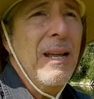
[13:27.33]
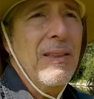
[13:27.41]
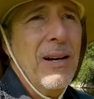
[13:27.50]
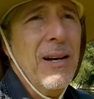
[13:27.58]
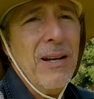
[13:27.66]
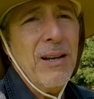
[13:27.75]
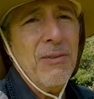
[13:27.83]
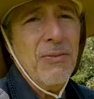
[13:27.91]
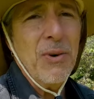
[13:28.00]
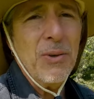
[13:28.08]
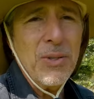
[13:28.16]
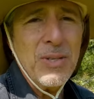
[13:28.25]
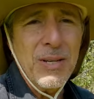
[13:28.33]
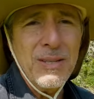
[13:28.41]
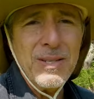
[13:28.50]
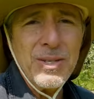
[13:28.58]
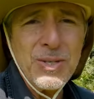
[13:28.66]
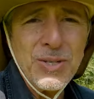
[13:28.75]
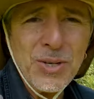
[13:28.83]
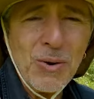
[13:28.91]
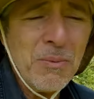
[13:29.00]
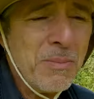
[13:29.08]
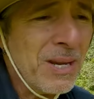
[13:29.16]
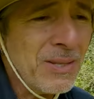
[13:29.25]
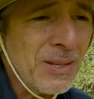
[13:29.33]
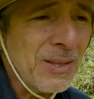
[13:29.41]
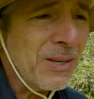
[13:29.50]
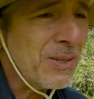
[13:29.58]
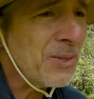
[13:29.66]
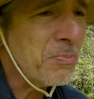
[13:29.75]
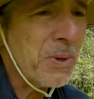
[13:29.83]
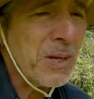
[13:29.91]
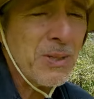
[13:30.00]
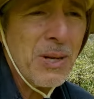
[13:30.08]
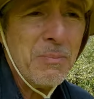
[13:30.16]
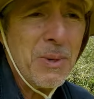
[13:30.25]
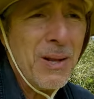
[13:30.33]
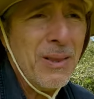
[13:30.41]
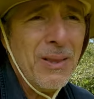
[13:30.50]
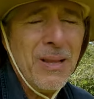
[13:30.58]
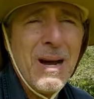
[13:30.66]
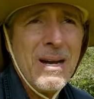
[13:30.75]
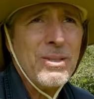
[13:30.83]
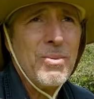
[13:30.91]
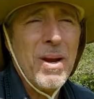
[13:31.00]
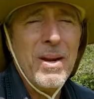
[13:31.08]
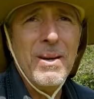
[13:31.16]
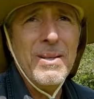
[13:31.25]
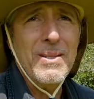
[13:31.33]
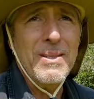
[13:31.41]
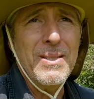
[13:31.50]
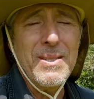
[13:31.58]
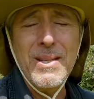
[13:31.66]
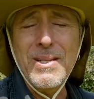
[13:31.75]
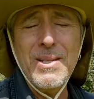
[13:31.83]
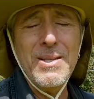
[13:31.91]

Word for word: The eye autofocus on this is so amazing that it just picks up and it locks right onto these things.